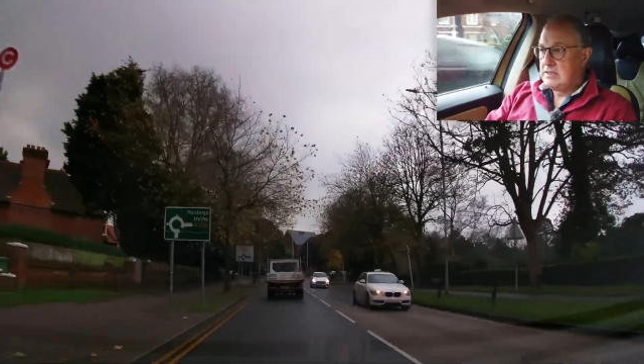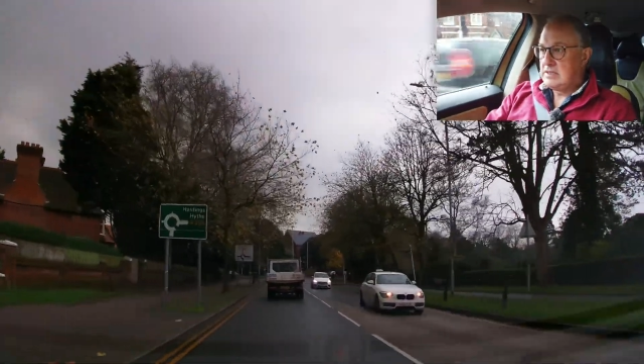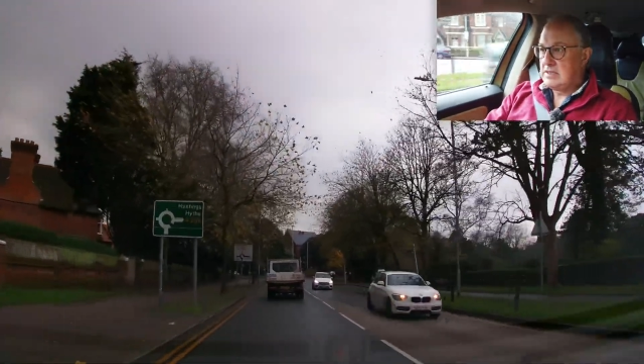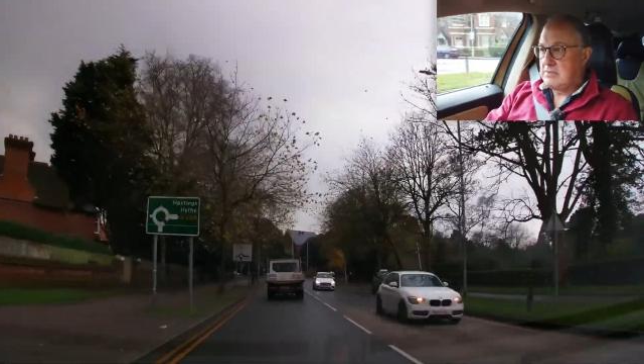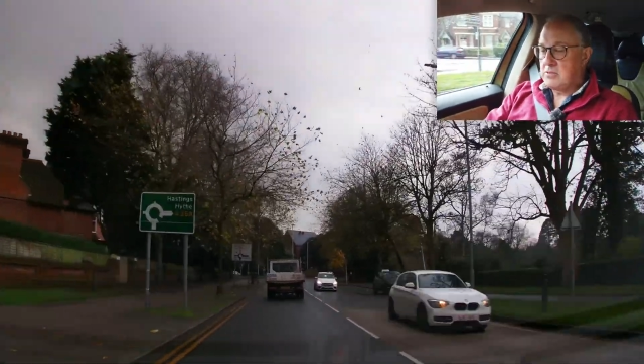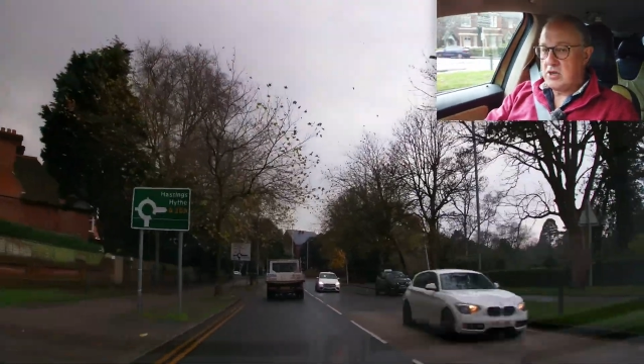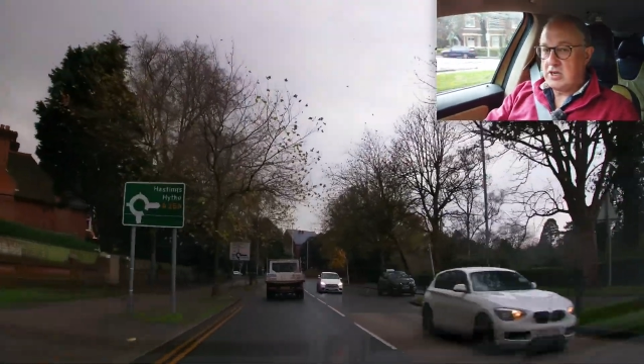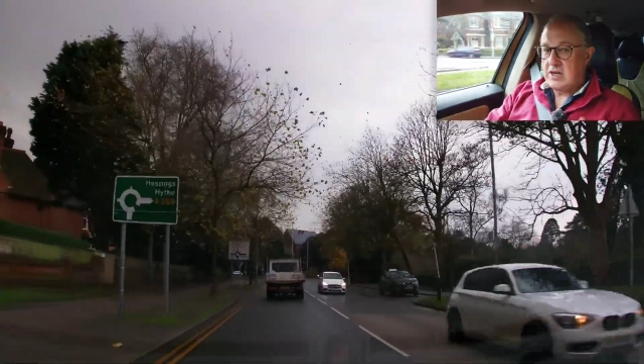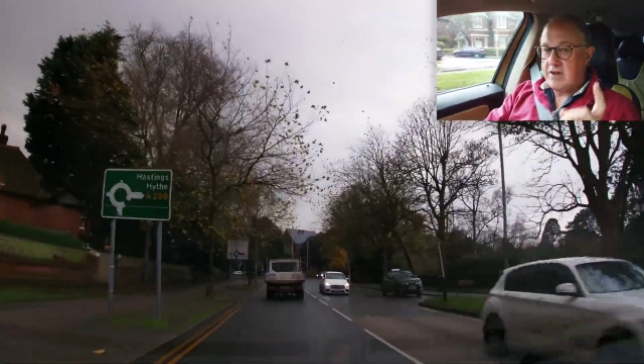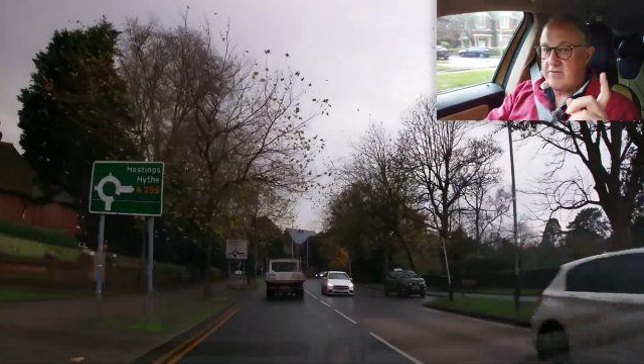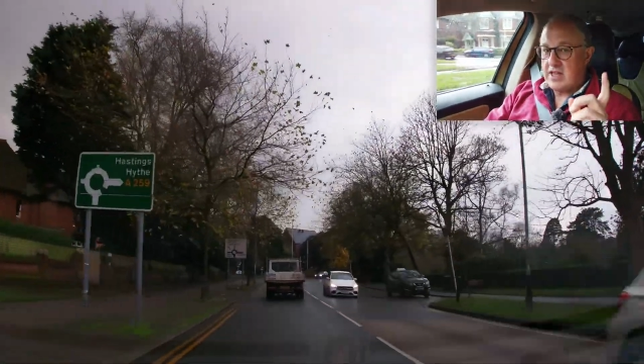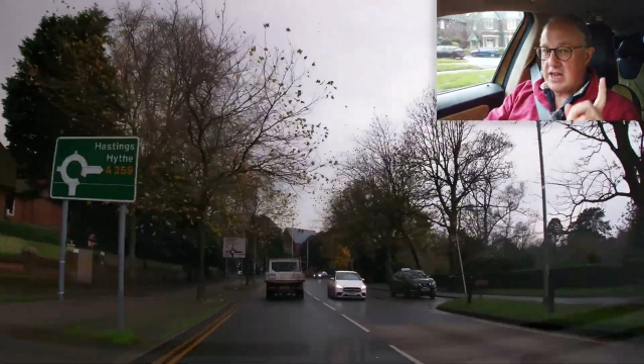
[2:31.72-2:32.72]
And I'm going to
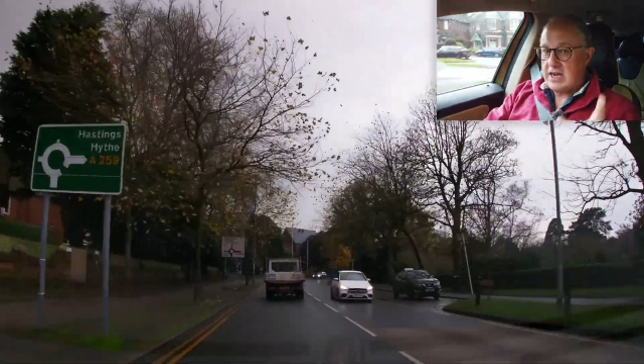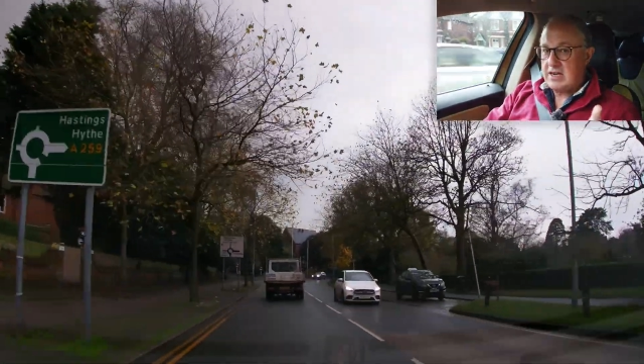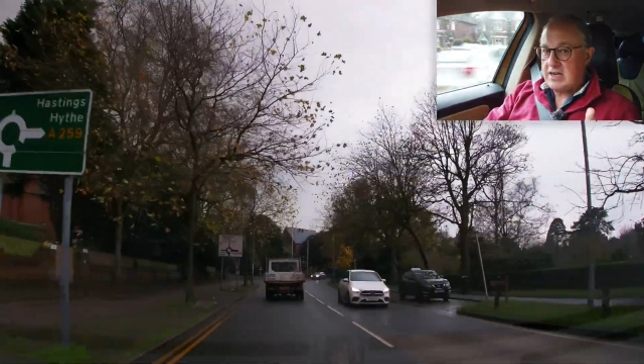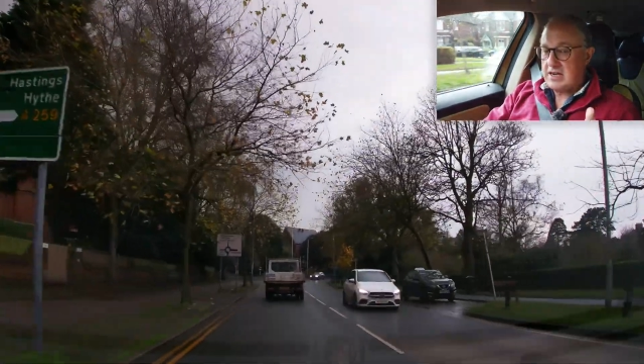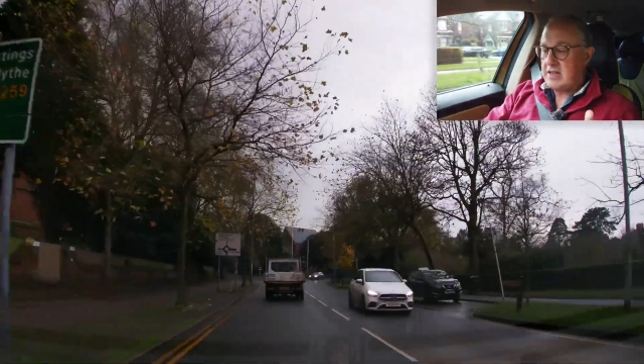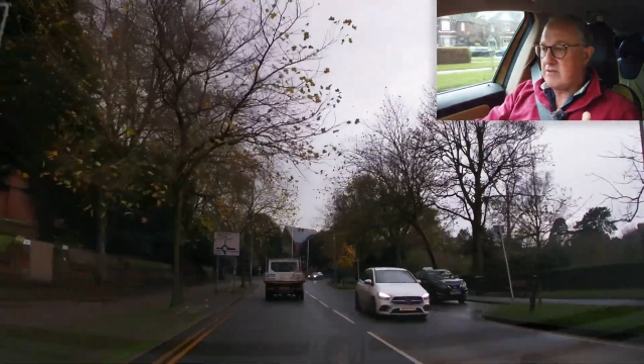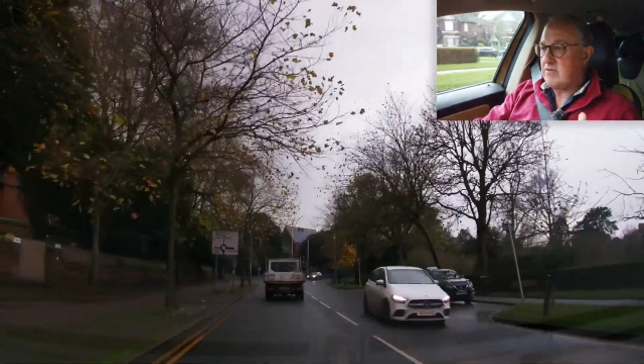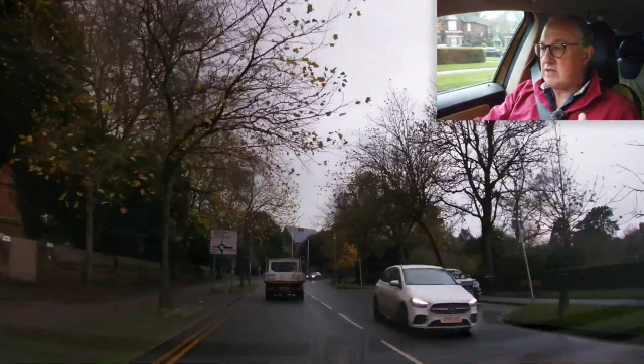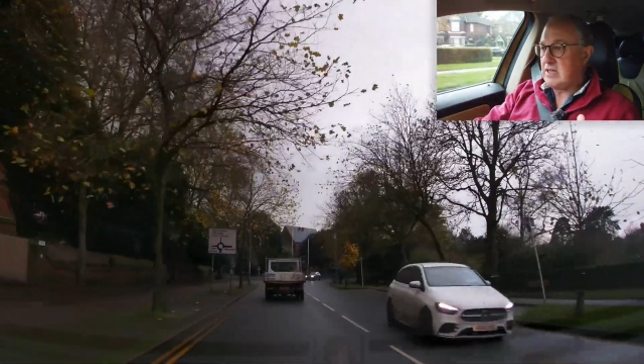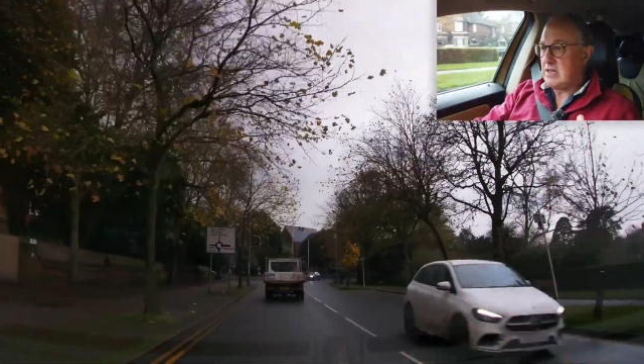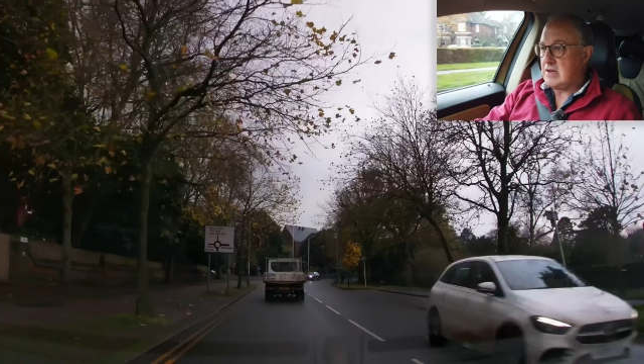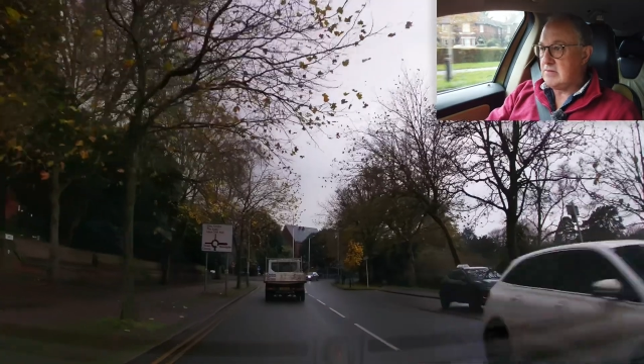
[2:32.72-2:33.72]
cover that in another
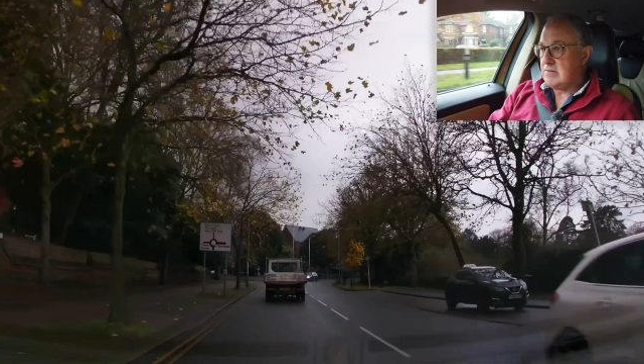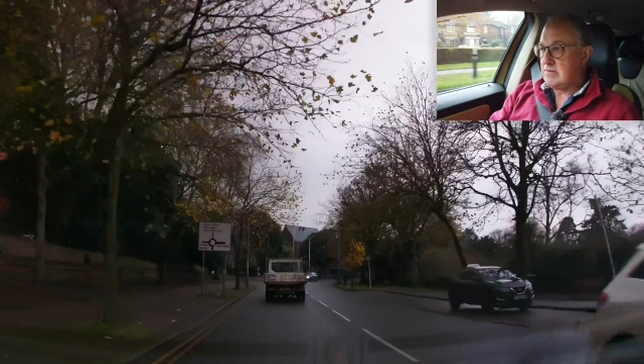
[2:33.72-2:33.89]
video.